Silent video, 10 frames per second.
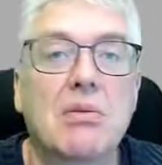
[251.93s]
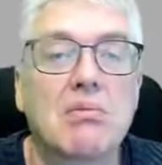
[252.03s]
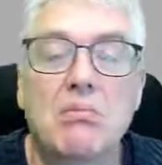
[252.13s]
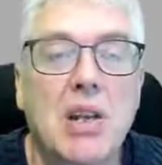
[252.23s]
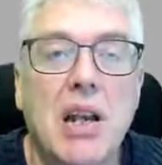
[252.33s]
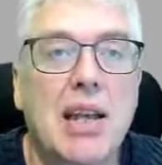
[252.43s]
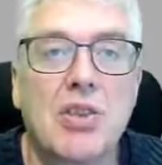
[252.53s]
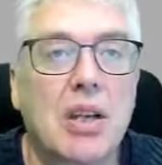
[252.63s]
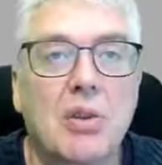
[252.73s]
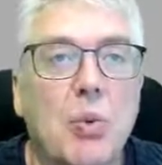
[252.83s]
My legs
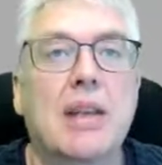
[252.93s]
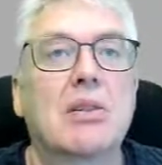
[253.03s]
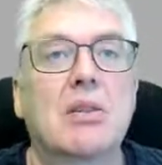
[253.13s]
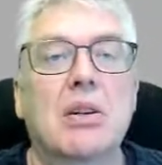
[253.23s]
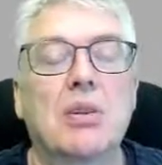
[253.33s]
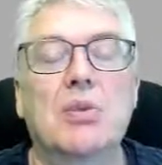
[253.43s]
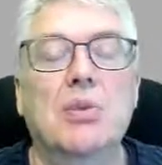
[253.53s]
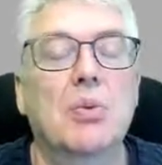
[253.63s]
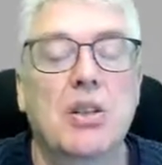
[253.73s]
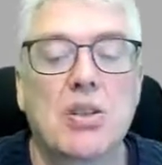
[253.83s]
get wet, or I don't know
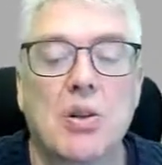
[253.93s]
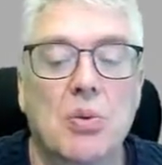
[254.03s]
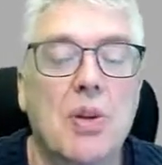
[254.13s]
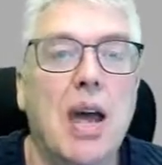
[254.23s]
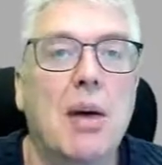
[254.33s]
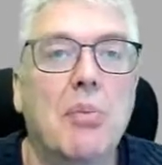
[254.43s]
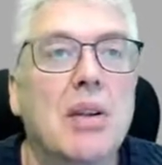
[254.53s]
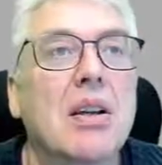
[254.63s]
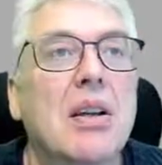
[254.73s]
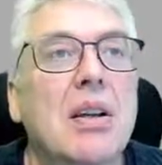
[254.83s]
what's going to happen.
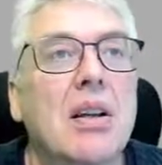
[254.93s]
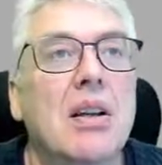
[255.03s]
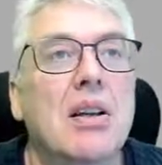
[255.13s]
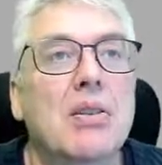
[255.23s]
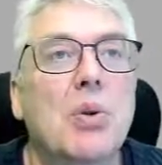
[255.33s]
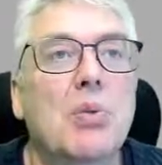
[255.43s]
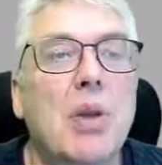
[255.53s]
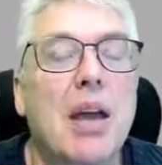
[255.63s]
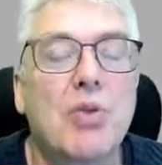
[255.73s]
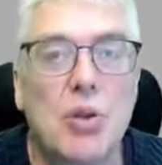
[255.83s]
So what we
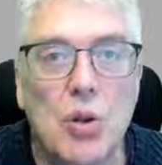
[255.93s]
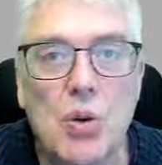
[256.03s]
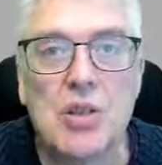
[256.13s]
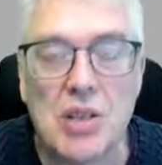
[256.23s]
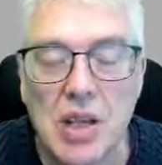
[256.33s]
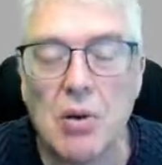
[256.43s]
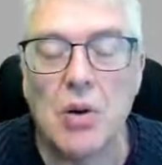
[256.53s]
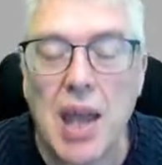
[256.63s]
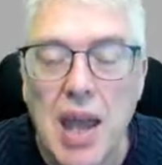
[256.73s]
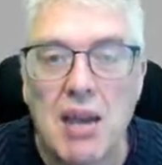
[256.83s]
have to do is to say,
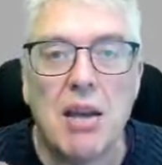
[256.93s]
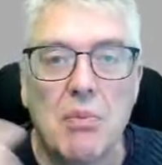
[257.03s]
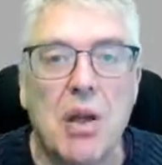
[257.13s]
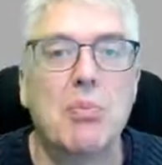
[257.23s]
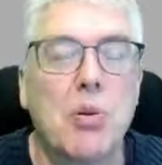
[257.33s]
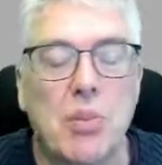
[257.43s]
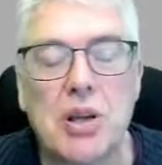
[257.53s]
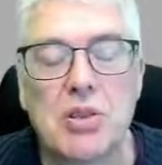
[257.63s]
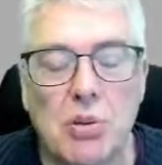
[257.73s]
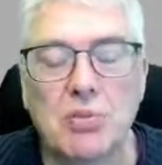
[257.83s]
okay, my pump has
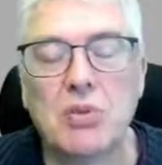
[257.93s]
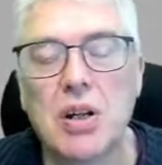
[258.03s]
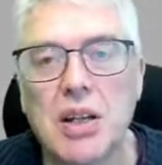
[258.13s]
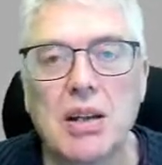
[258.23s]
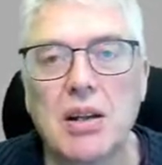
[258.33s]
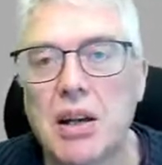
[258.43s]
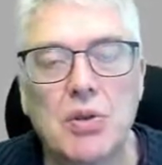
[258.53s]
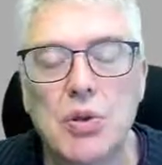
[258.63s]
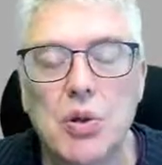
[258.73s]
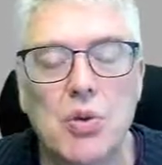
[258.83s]
stopped running. I have to
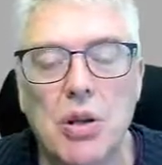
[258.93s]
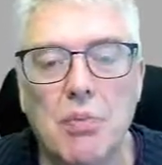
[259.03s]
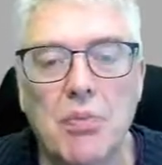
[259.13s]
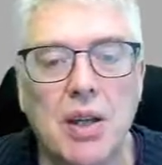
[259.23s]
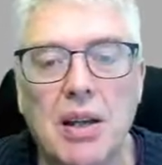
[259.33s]
do something.